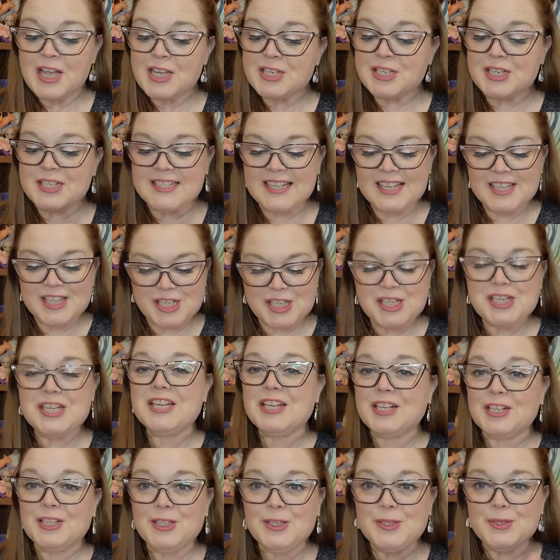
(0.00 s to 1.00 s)
She said that
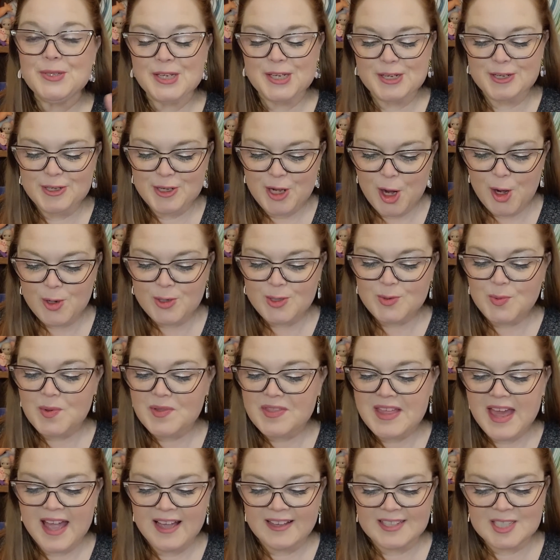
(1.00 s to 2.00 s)
she included notes
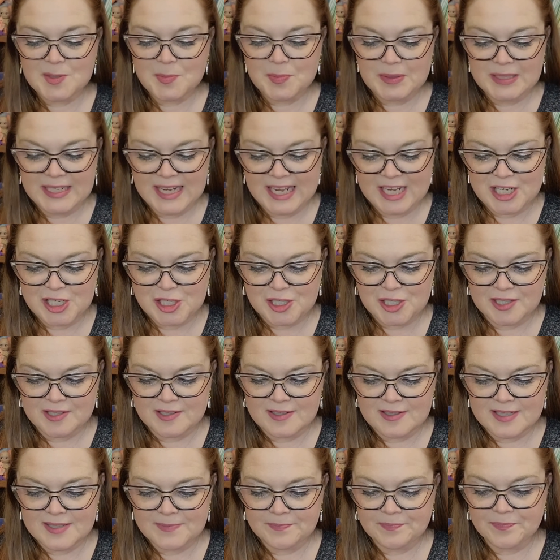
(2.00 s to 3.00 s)
with
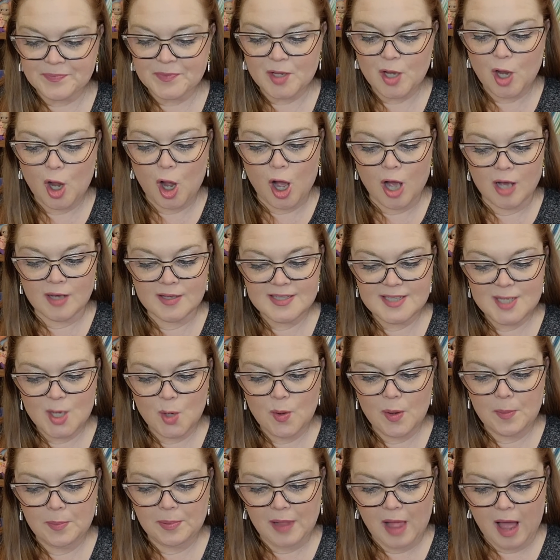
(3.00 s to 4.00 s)
explanations,
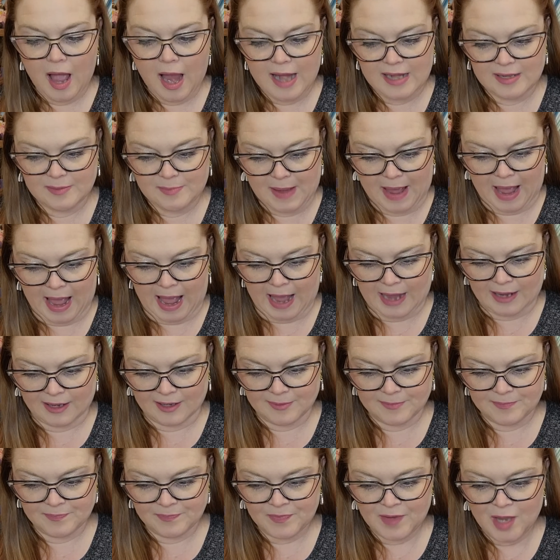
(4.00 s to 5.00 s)
also a blind bag.